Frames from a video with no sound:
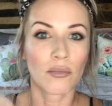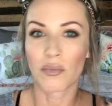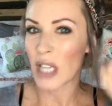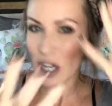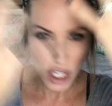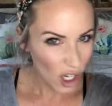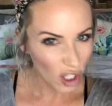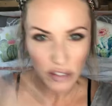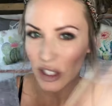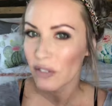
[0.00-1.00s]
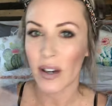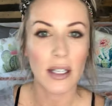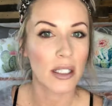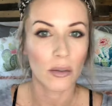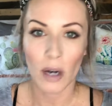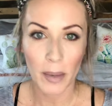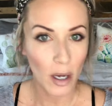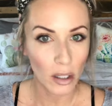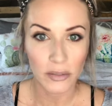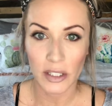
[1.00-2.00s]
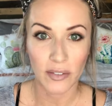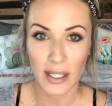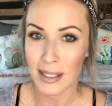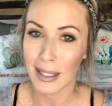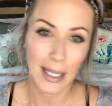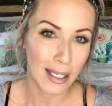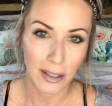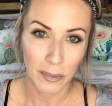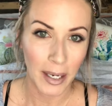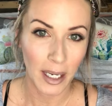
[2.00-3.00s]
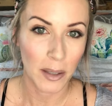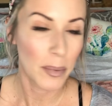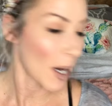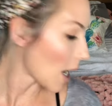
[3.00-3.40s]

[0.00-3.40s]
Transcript: touching all of your face and rubbing all over your face like any other makeup.